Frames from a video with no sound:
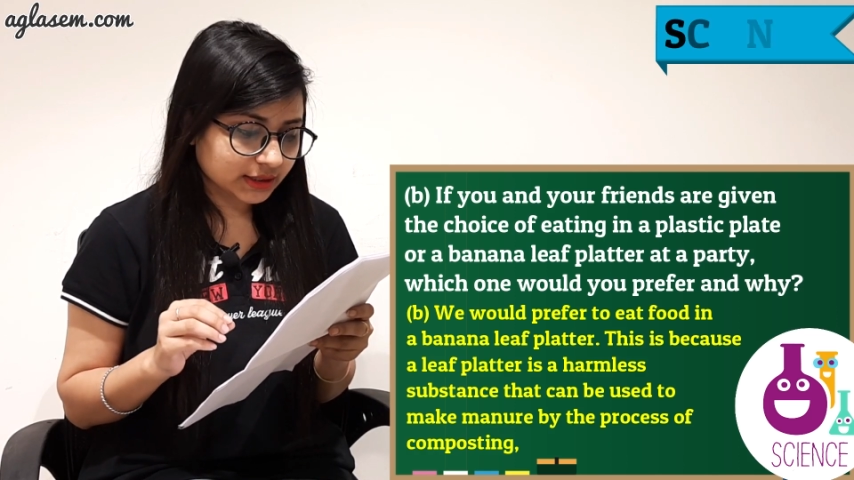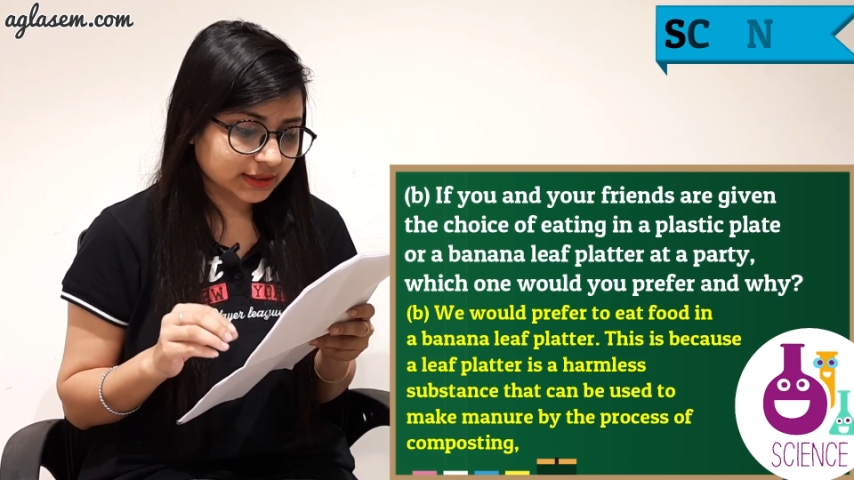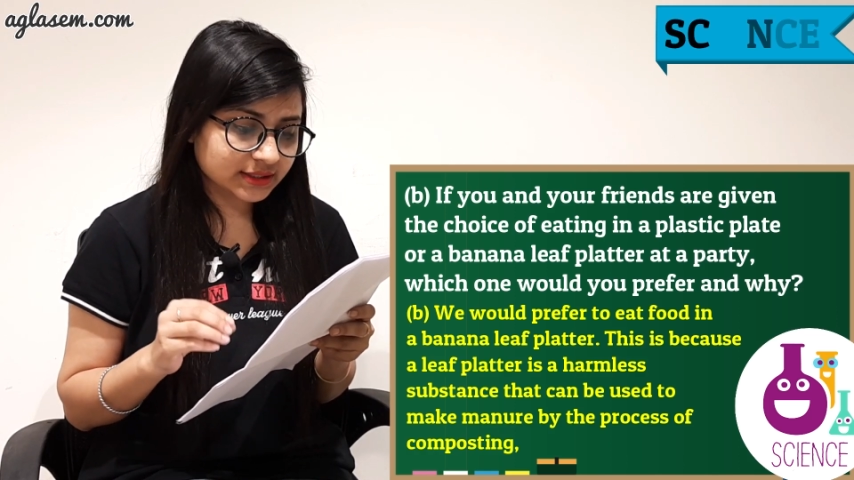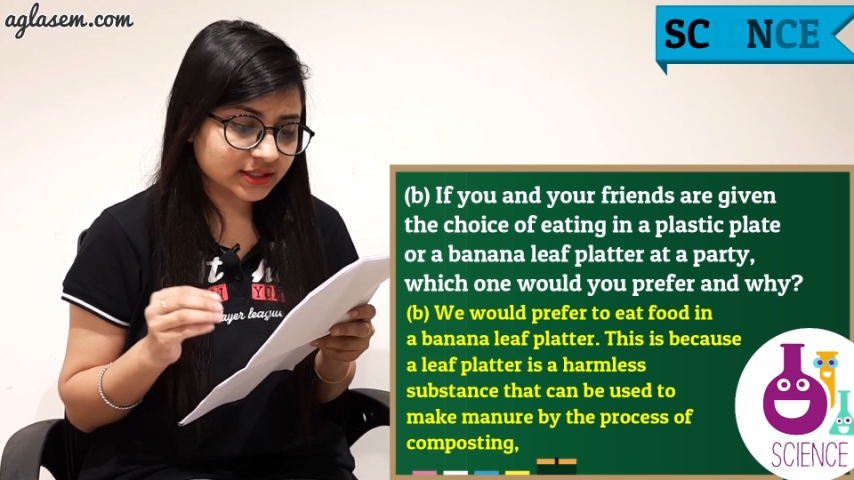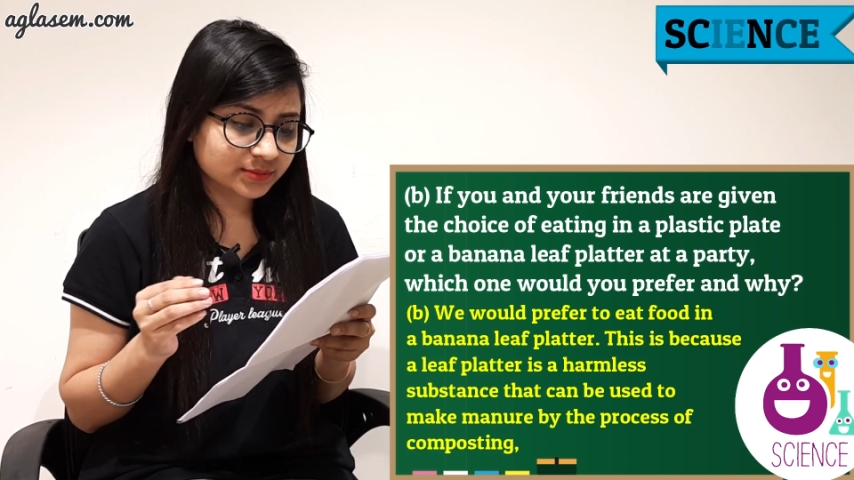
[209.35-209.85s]

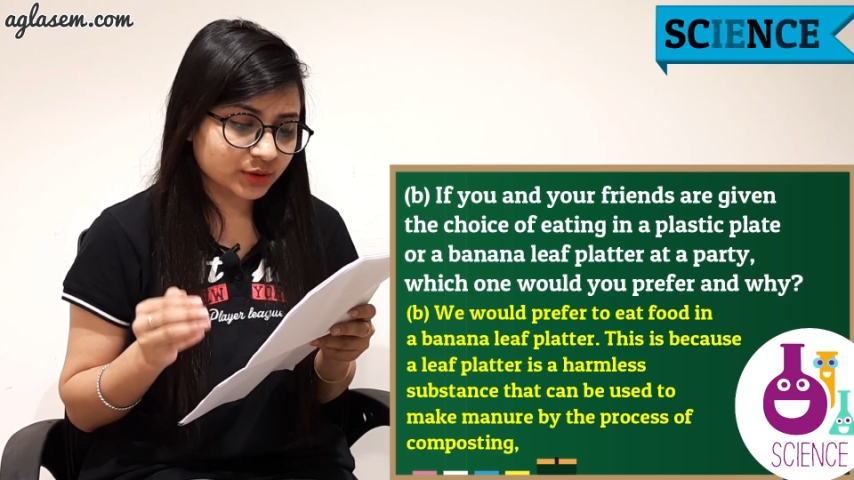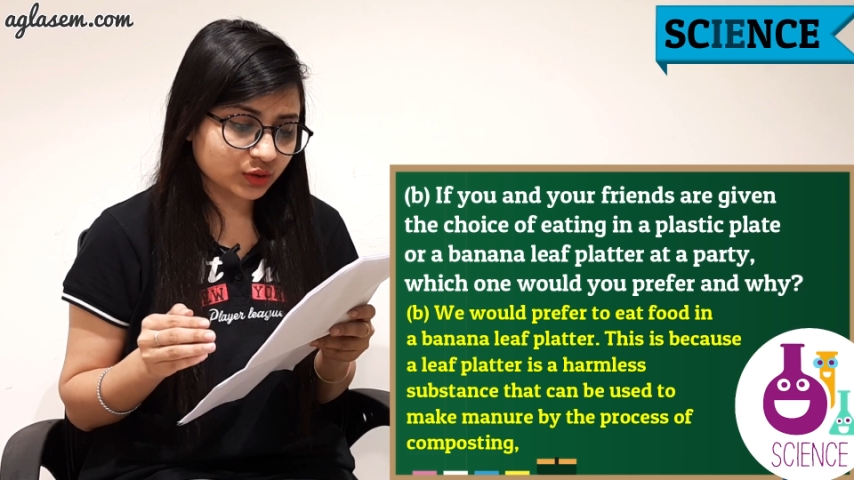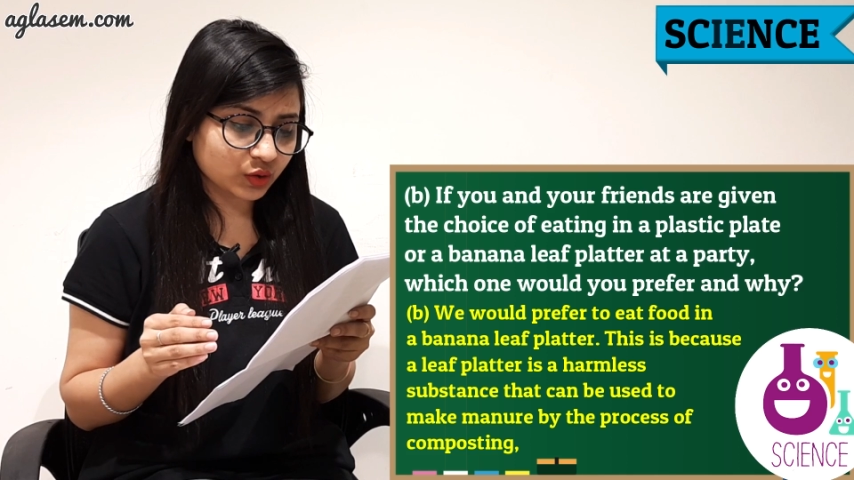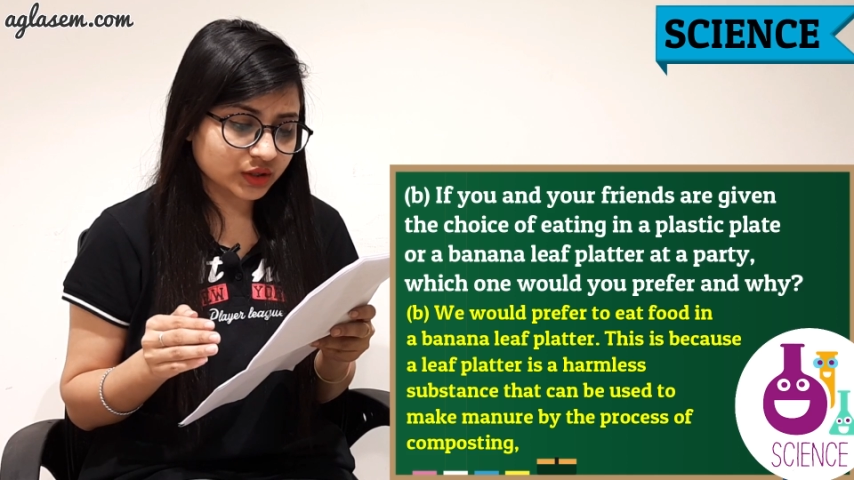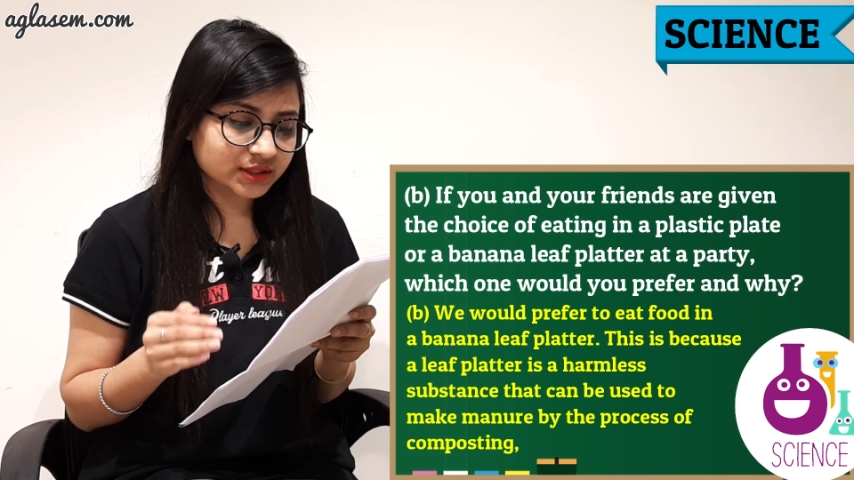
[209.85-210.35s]
This is
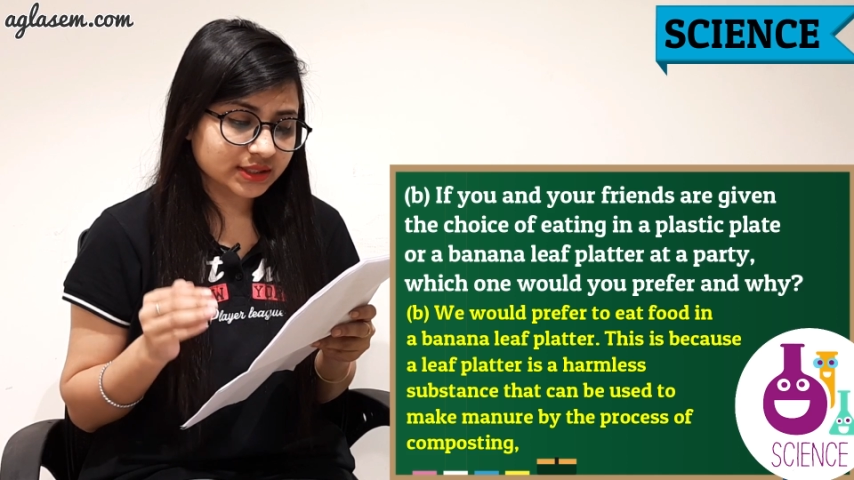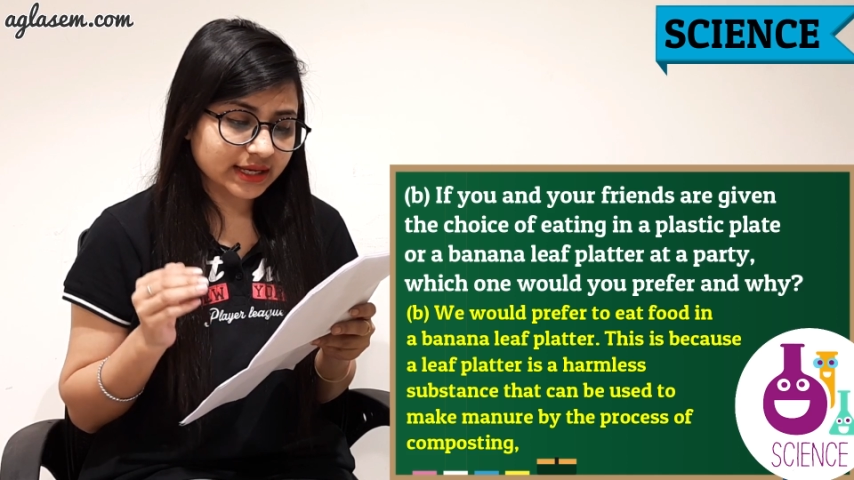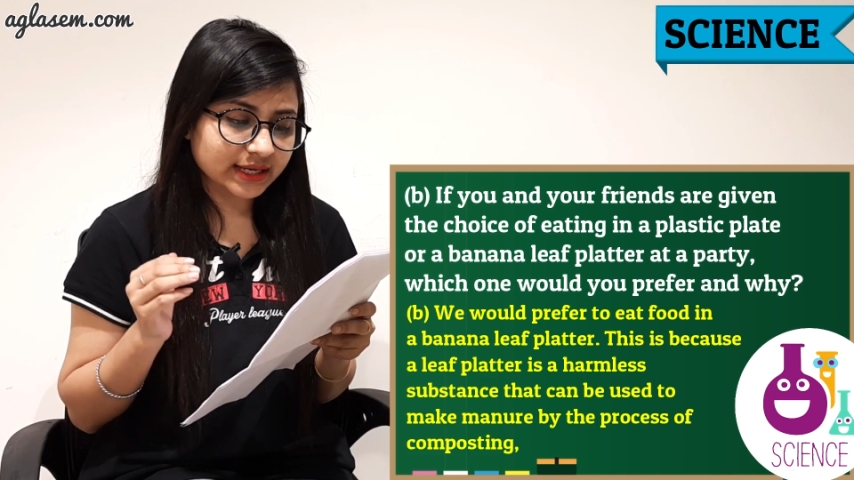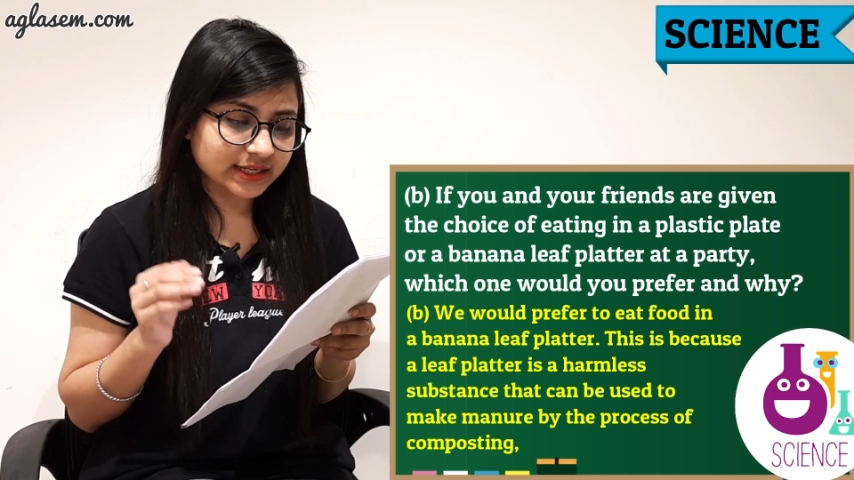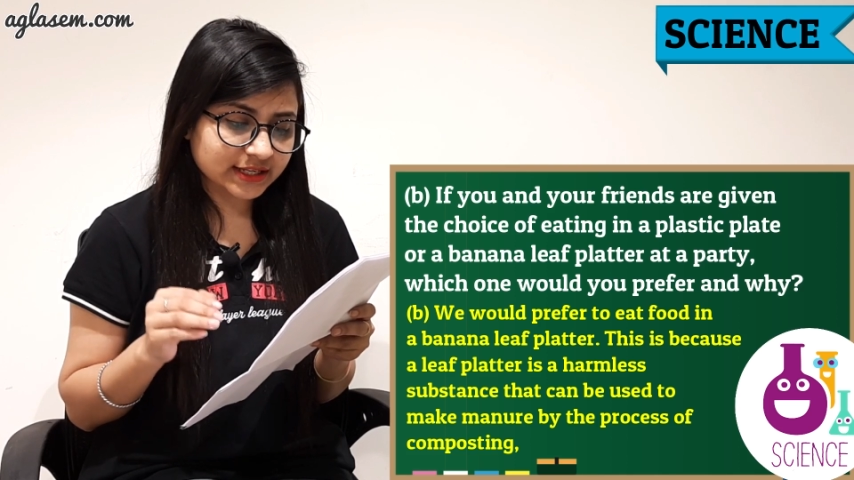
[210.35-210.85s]
because
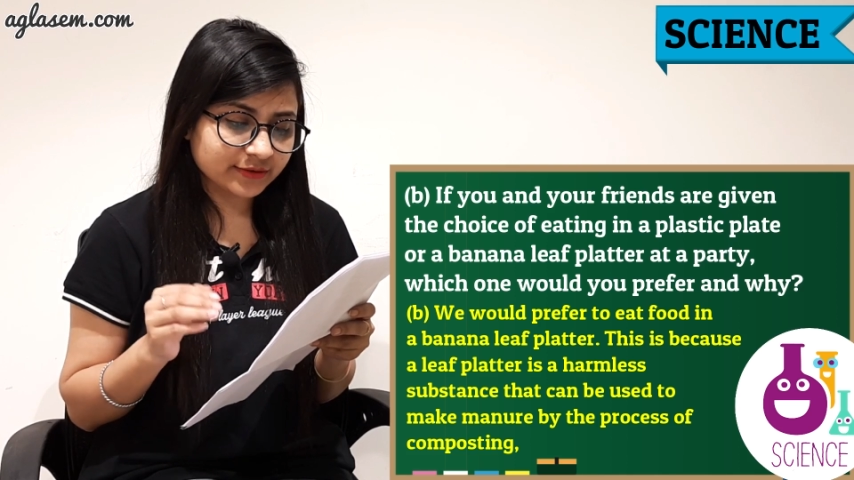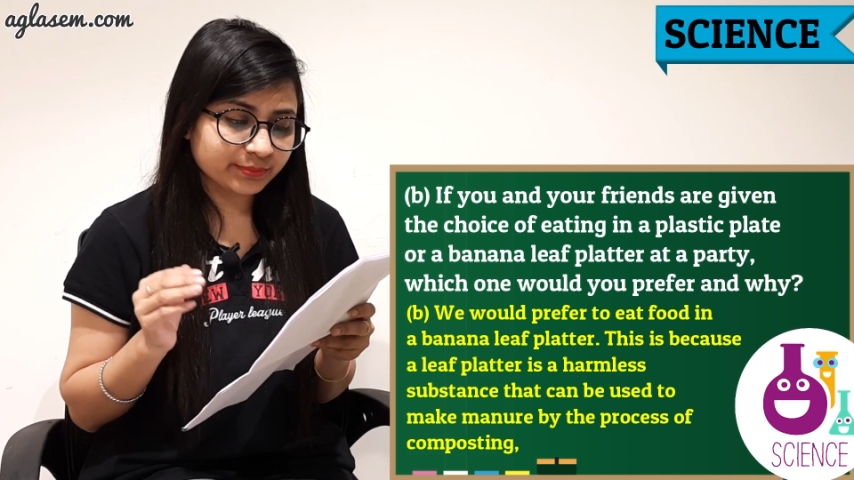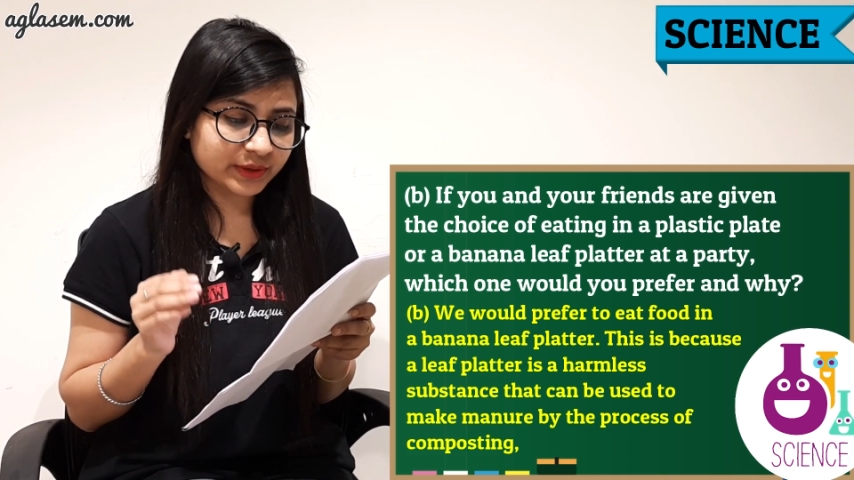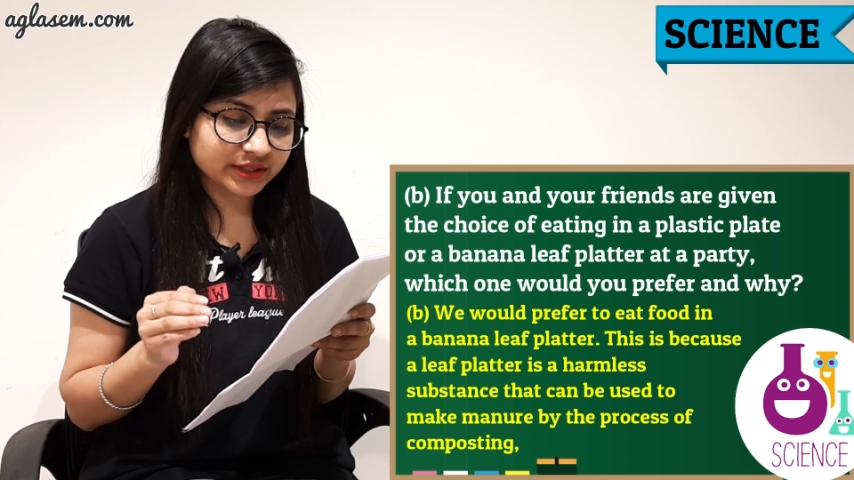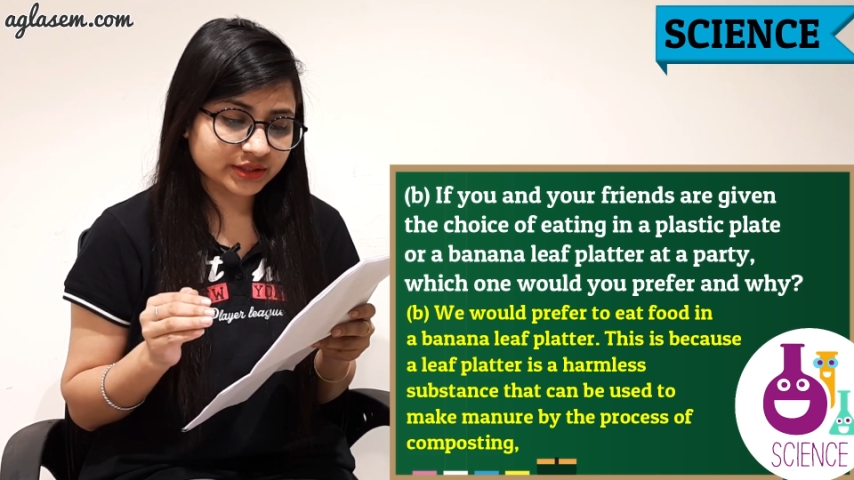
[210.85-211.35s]
a
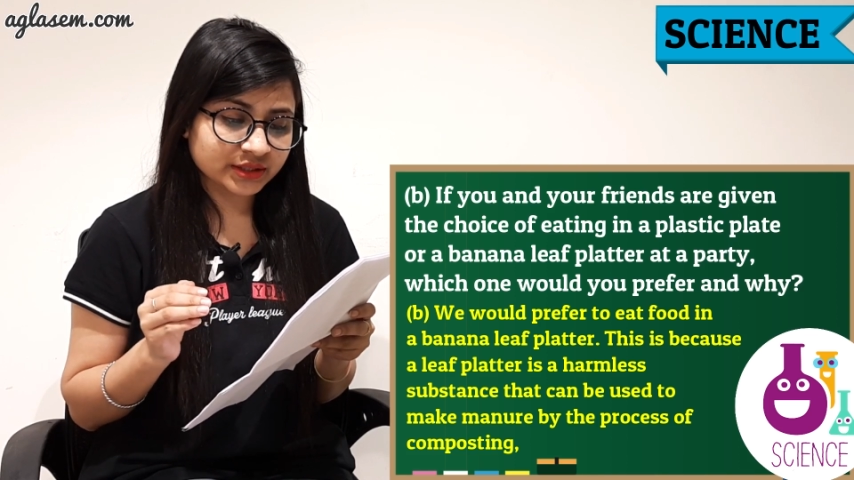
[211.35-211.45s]
leaf platter